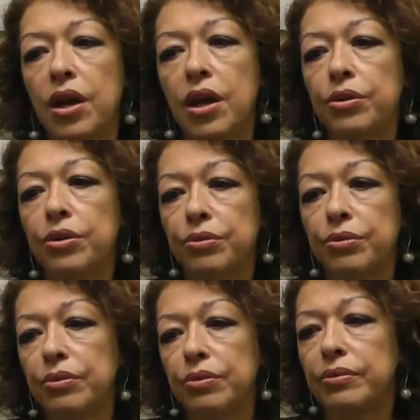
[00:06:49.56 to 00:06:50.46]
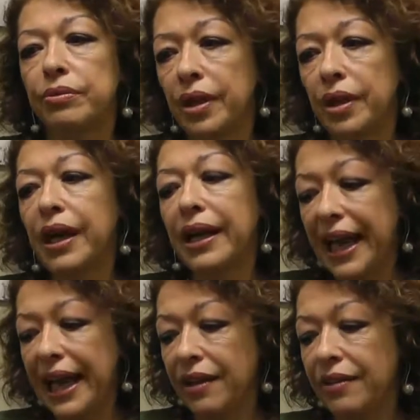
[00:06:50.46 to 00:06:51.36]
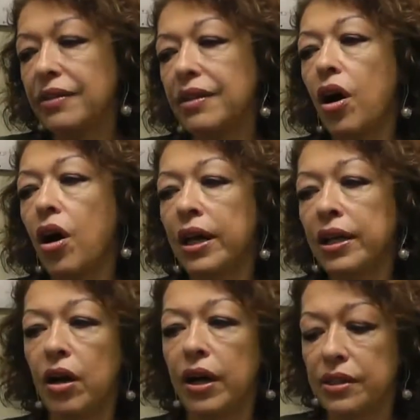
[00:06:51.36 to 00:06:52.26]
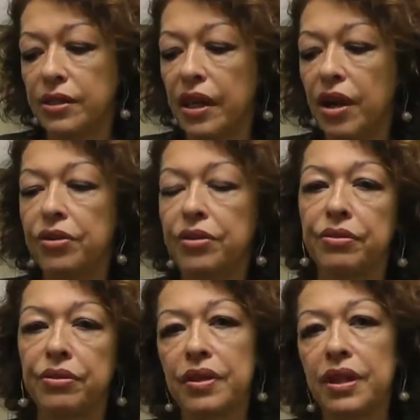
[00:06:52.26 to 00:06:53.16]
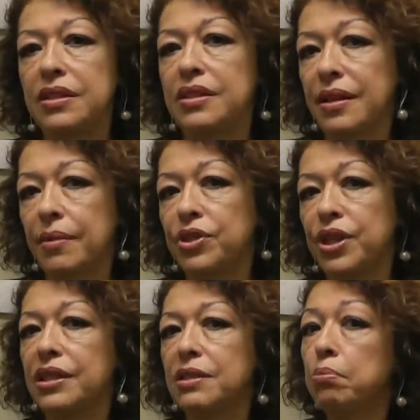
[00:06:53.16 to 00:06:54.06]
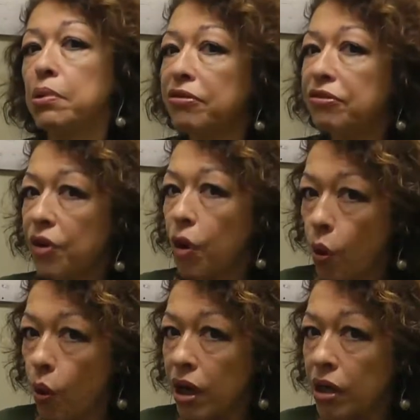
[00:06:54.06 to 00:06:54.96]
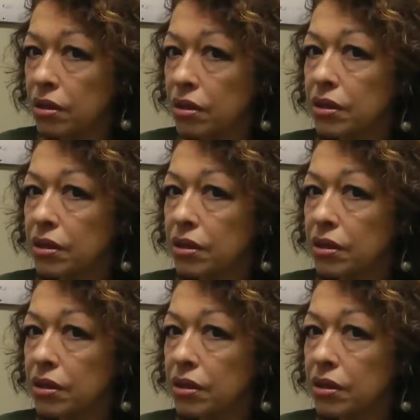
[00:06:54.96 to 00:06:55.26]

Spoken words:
So again, I like to go through these subjects before